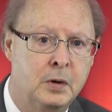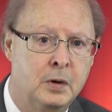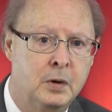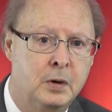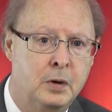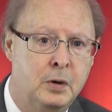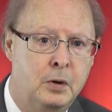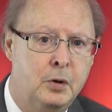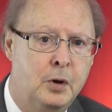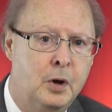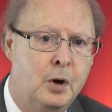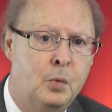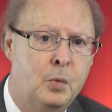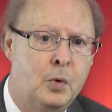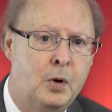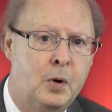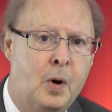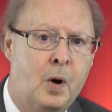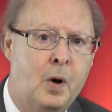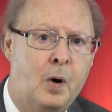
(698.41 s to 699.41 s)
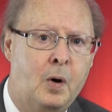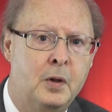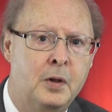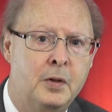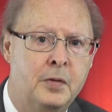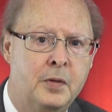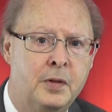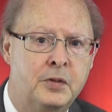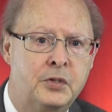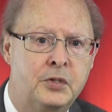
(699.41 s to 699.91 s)
You know, we're all in
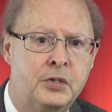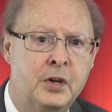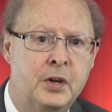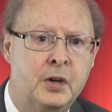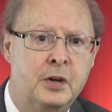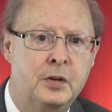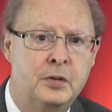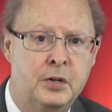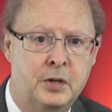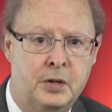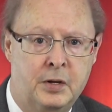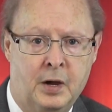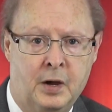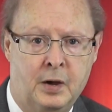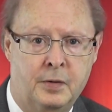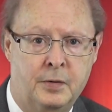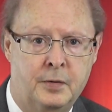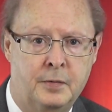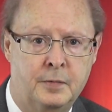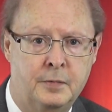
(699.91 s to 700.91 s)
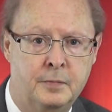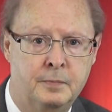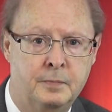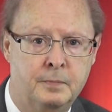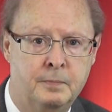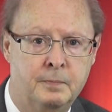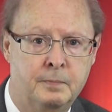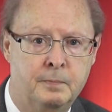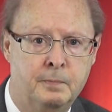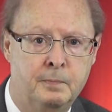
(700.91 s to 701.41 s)
this thing together.
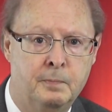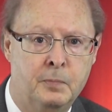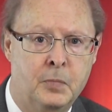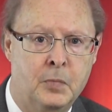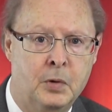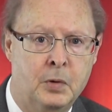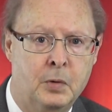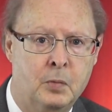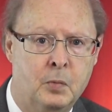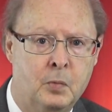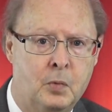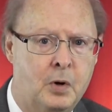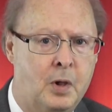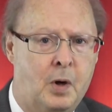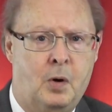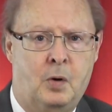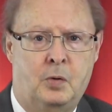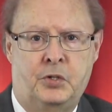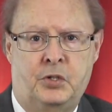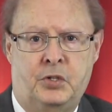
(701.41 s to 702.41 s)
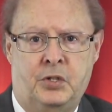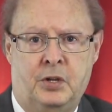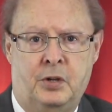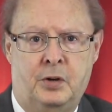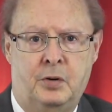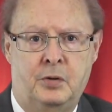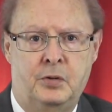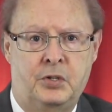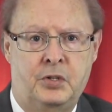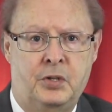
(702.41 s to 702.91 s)
We're all
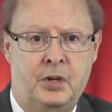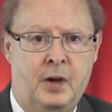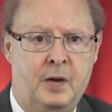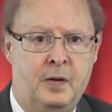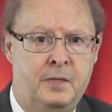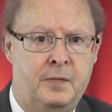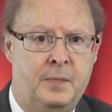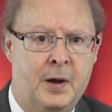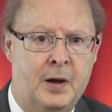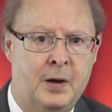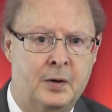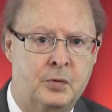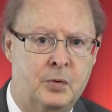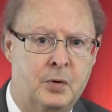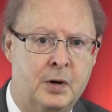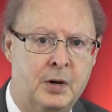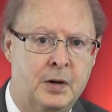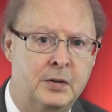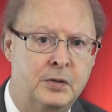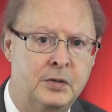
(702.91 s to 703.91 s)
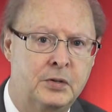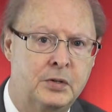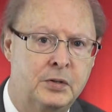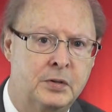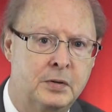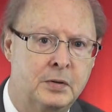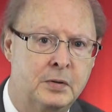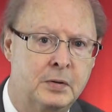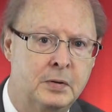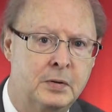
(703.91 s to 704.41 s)
sinners saved by grace.
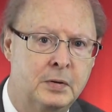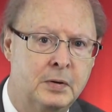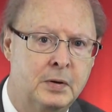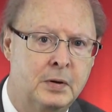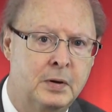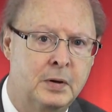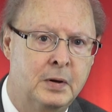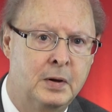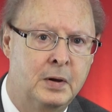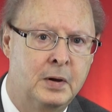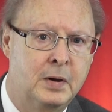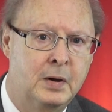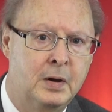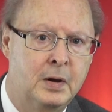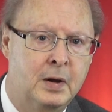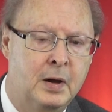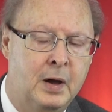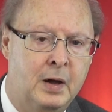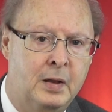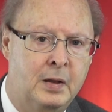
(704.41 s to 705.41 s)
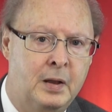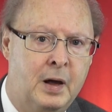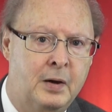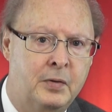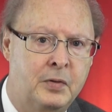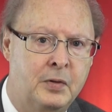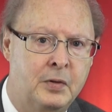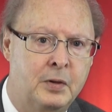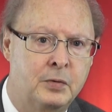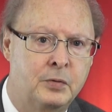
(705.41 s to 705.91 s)
I like
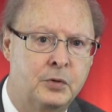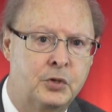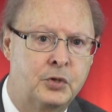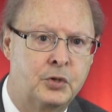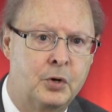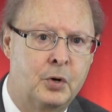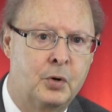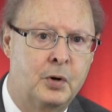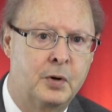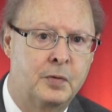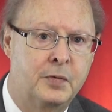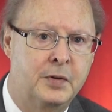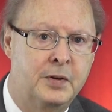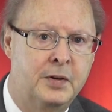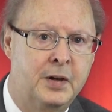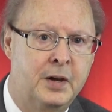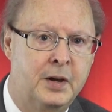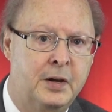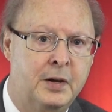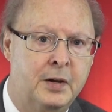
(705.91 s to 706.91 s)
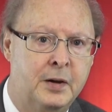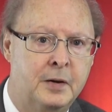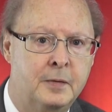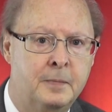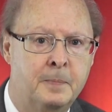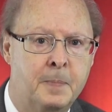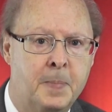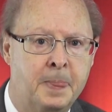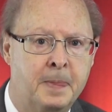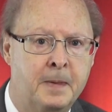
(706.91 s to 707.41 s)
the little story of the day a
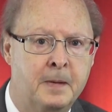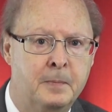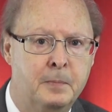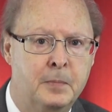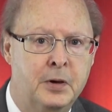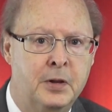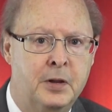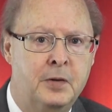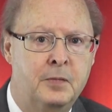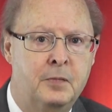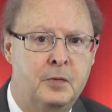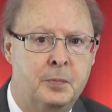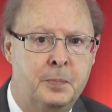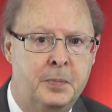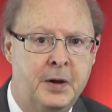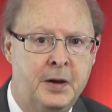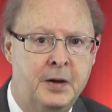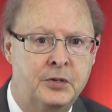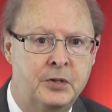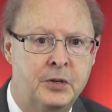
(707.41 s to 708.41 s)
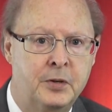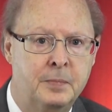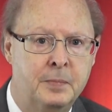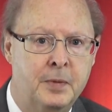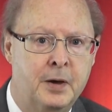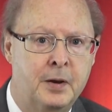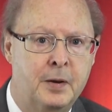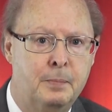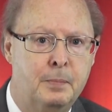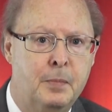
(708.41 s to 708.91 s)
medieval peasant
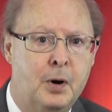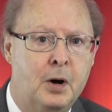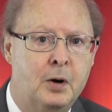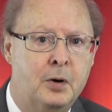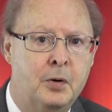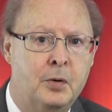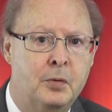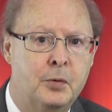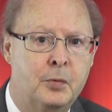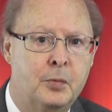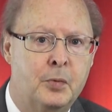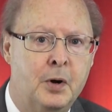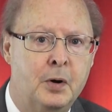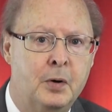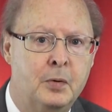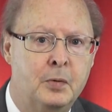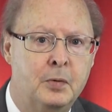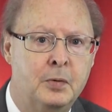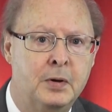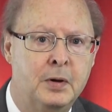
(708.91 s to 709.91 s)
met a monk on the road,